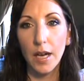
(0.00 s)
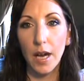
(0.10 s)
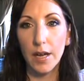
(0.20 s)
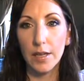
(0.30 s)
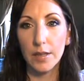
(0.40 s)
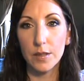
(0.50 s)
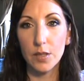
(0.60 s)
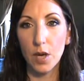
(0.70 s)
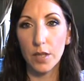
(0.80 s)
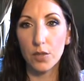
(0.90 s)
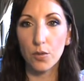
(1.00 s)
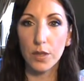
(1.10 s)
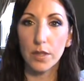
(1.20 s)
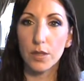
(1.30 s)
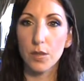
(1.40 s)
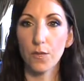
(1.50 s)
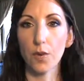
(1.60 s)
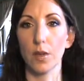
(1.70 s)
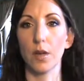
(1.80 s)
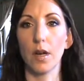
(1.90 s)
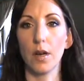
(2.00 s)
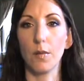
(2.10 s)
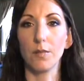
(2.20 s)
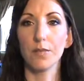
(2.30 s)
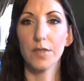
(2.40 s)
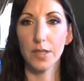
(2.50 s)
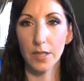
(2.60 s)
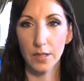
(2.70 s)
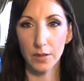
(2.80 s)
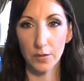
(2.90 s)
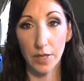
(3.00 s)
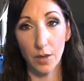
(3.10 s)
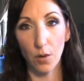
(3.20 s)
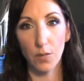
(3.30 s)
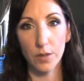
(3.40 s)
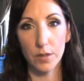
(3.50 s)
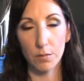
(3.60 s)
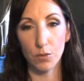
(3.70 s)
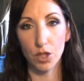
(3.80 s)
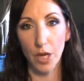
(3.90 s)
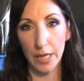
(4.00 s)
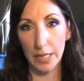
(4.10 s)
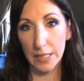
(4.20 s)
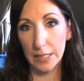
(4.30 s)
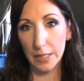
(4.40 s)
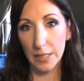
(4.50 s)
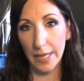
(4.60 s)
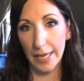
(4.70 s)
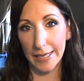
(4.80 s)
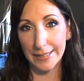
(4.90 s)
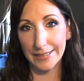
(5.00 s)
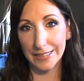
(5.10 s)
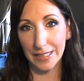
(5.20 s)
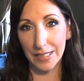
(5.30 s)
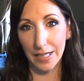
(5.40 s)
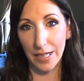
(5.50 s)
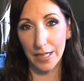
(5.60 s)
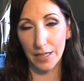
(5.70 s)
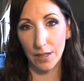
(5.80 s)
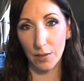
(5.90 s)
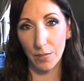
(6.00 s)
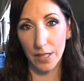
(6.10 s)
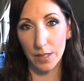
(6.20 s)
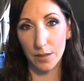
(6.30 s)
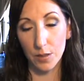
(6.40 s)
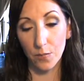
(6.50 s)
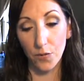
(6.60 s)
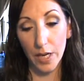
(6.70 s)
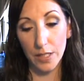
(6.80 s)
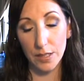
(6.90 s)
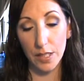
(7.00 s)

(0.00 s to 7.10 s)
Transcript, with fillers: I started doing this for um, to kind of get over some shyness, and I ended up making some friends,